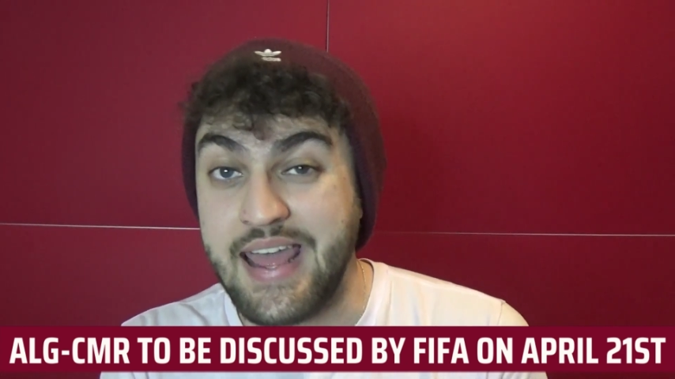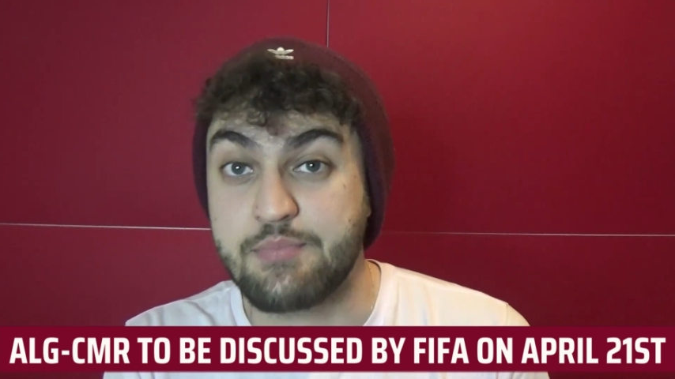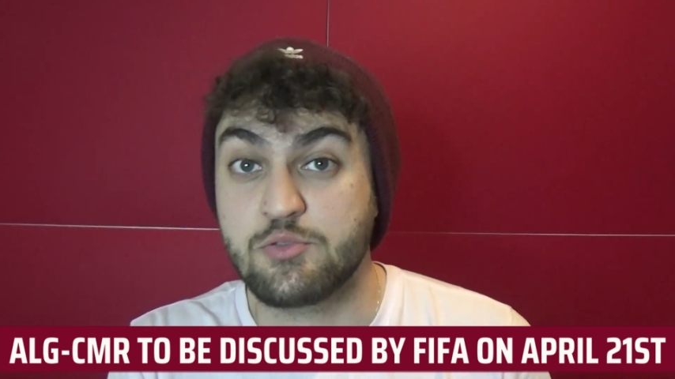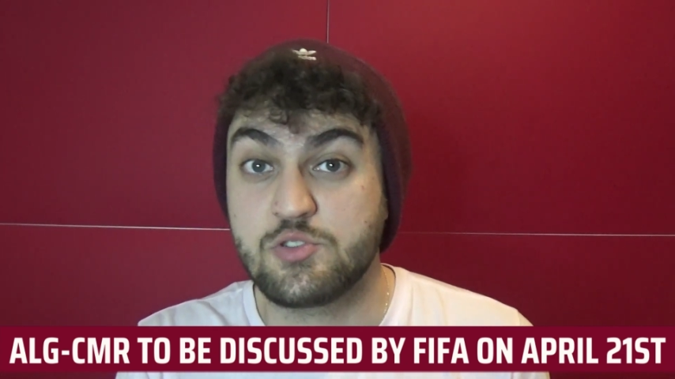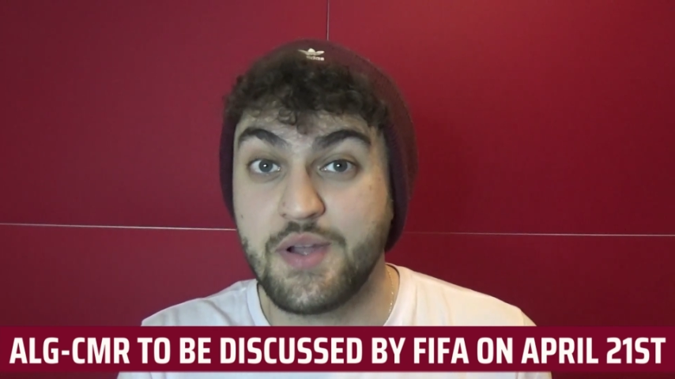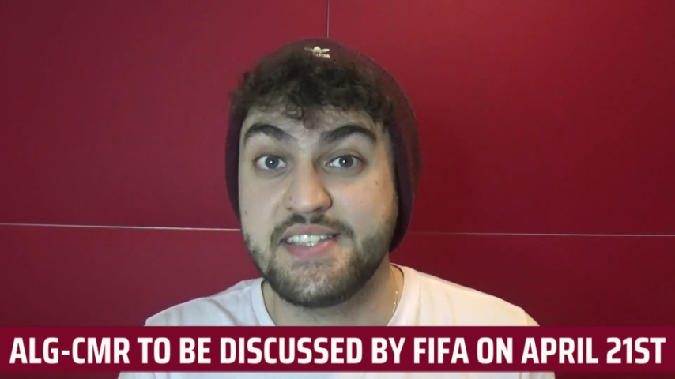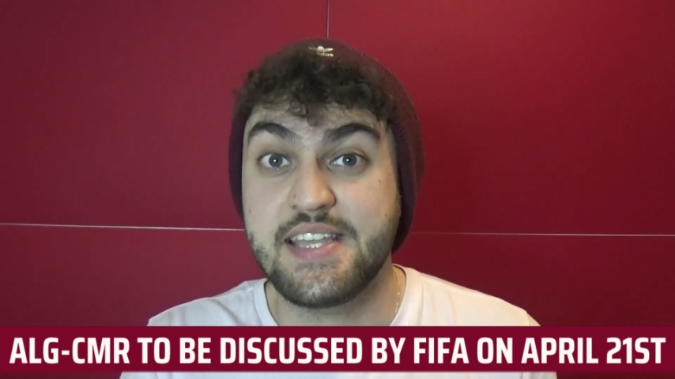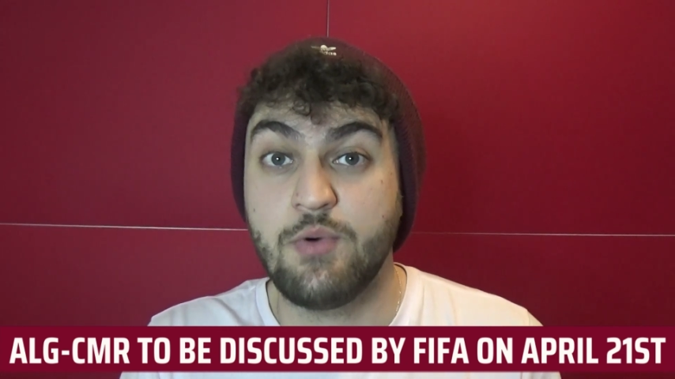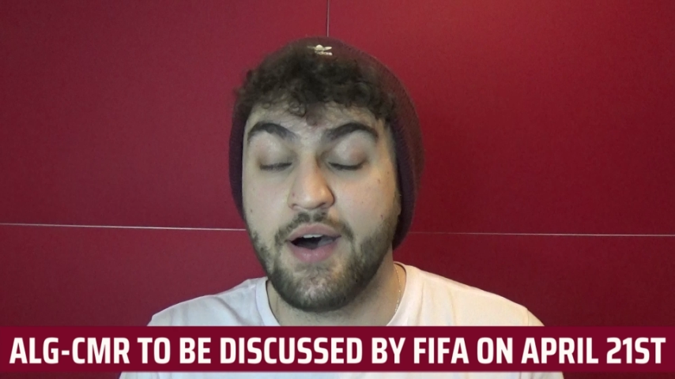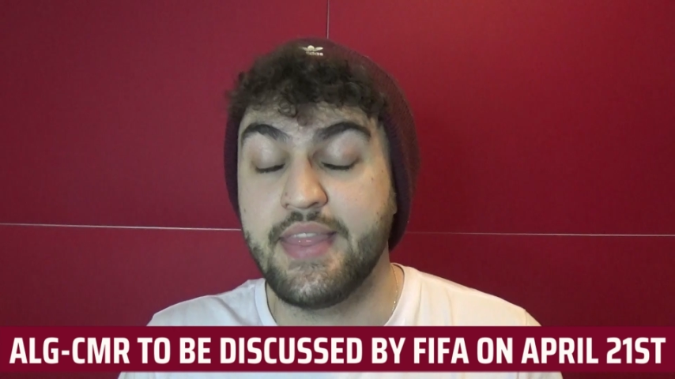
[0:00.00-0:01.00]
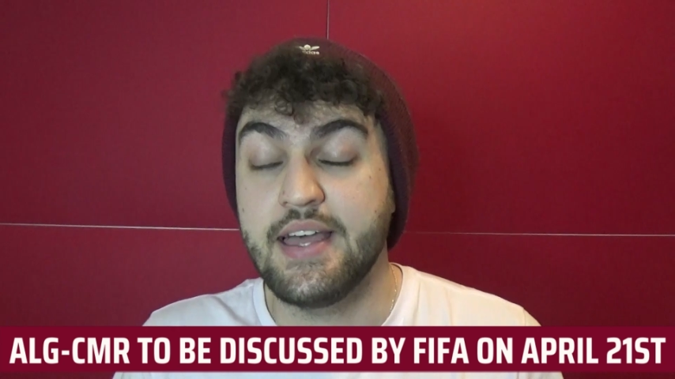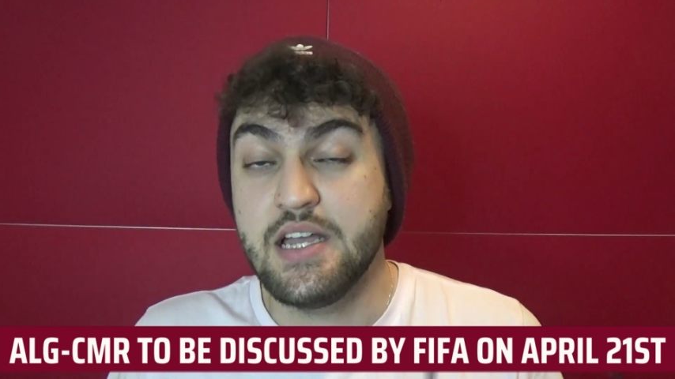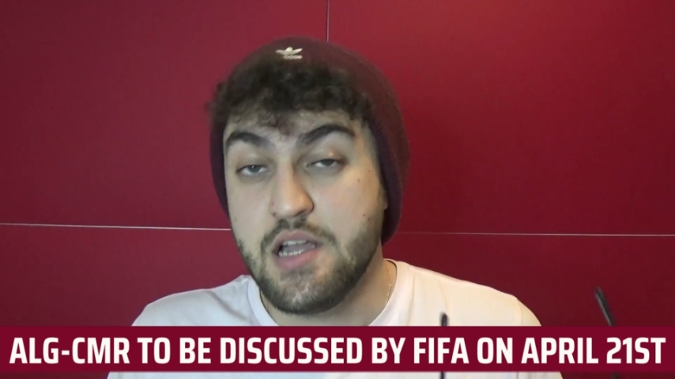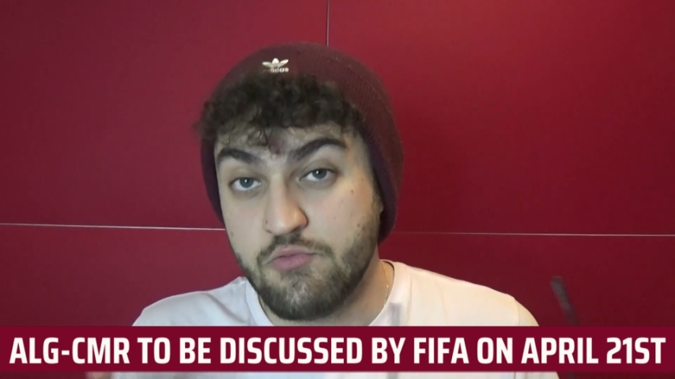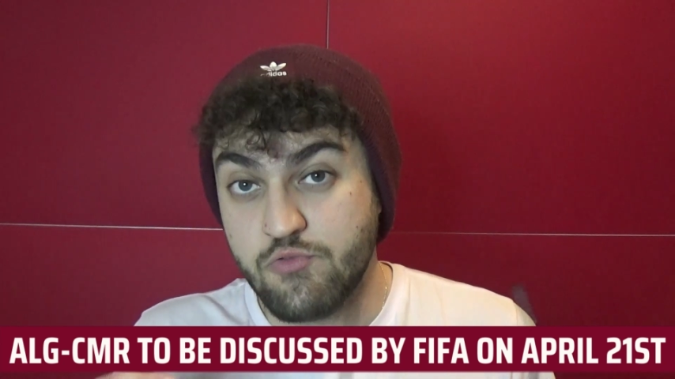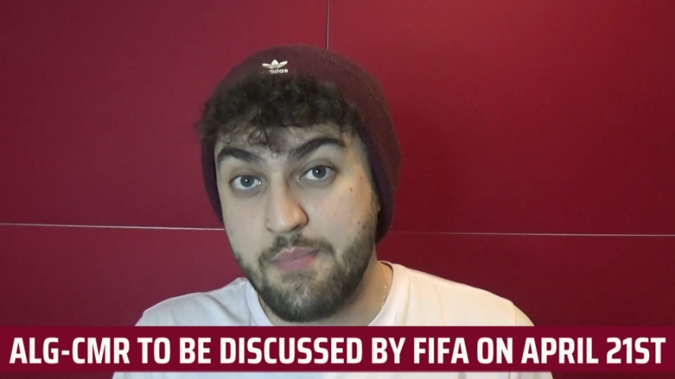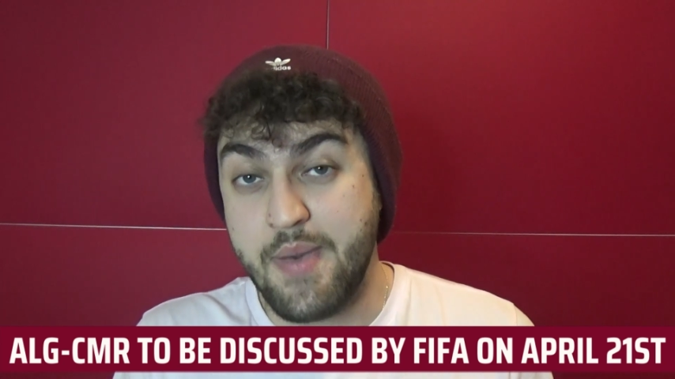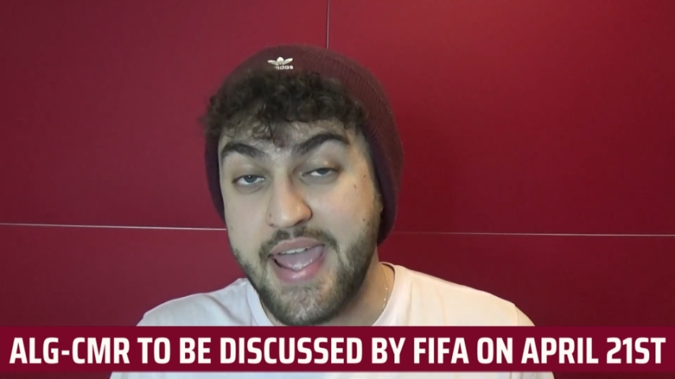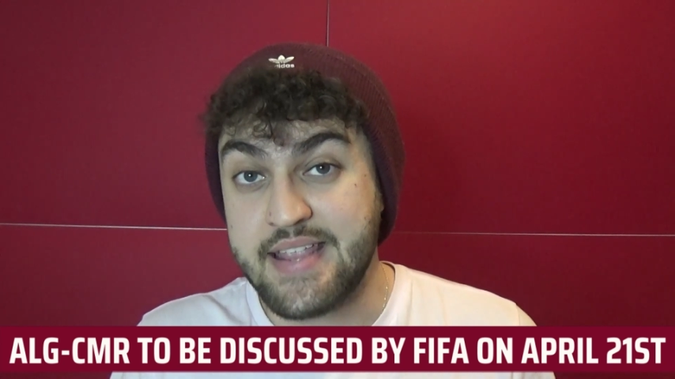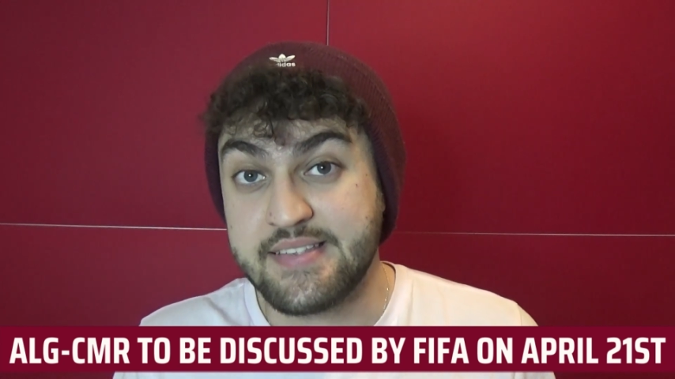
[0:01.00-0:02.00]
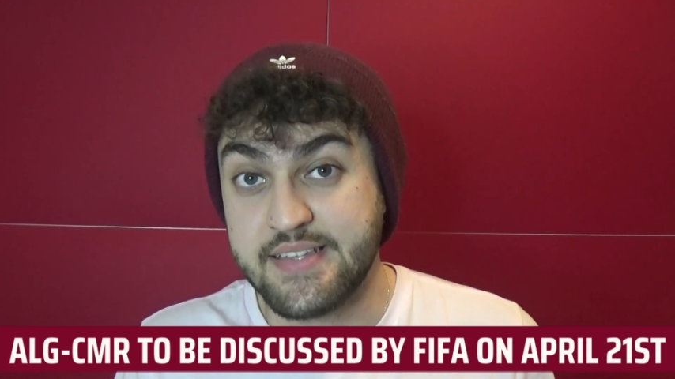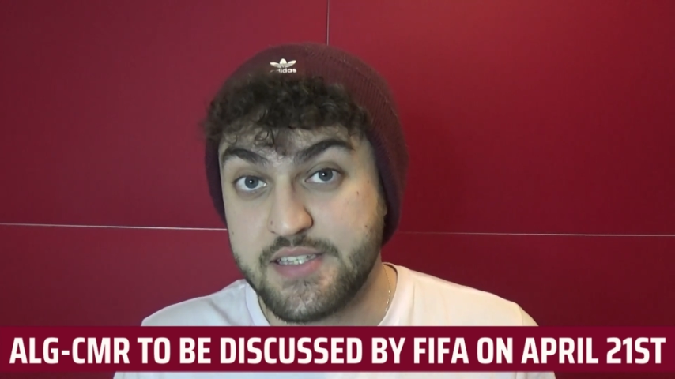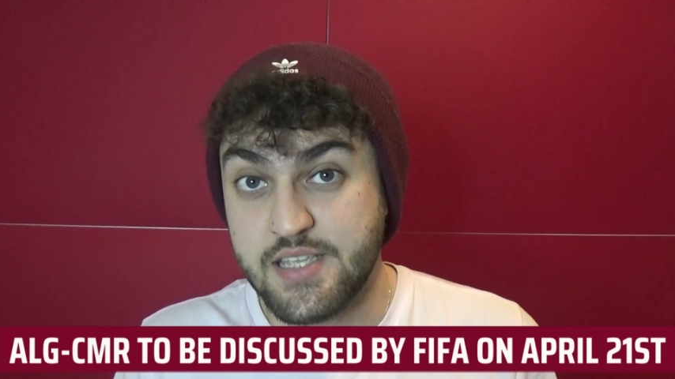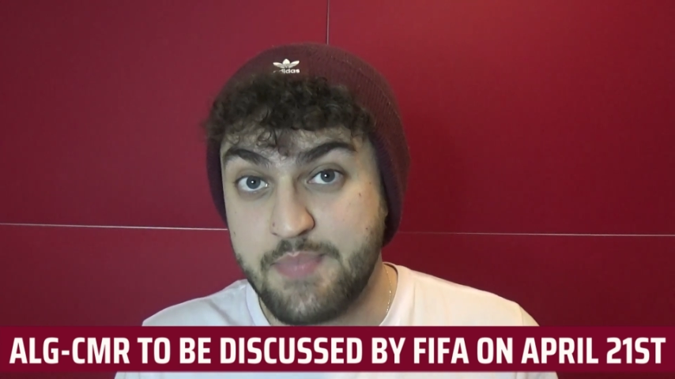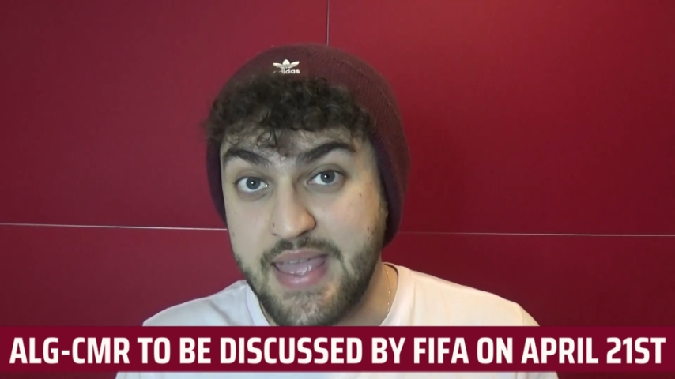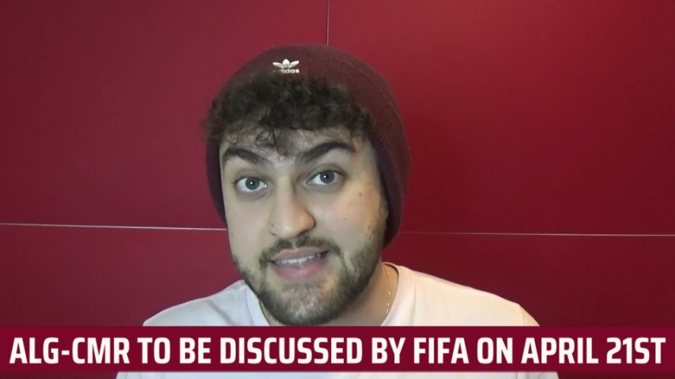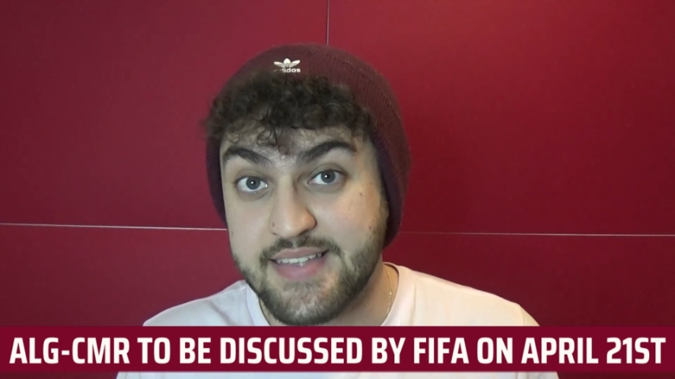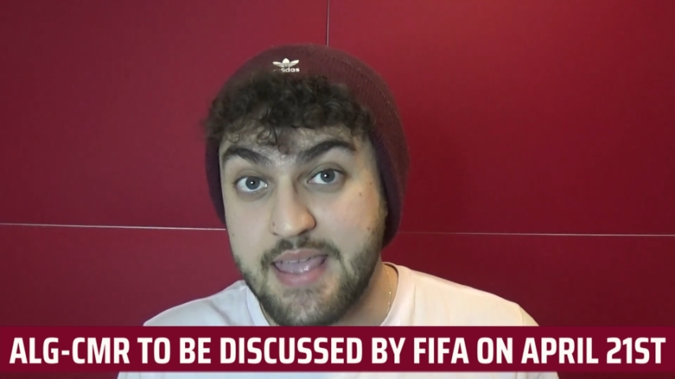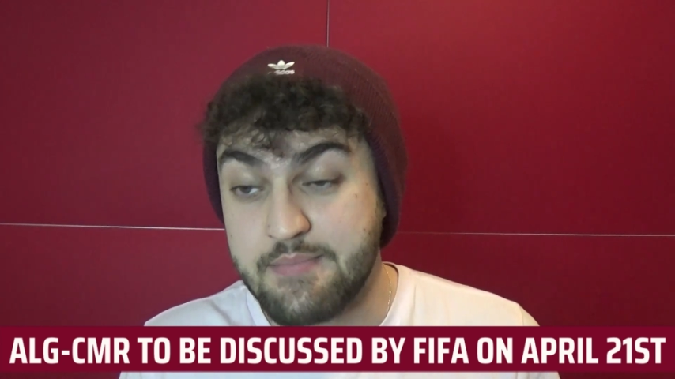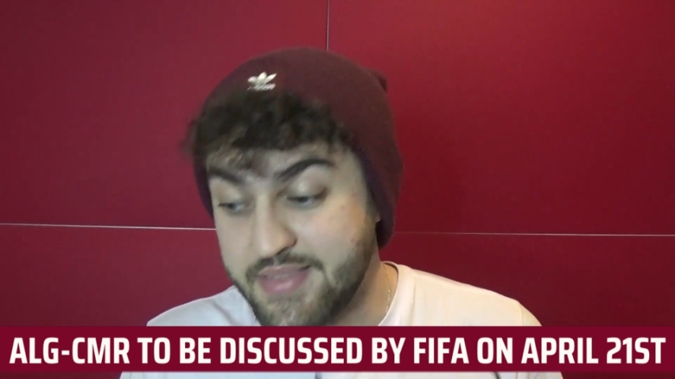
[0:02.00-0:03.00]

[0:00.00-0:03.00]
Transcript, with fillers: April 21 remains to be seen.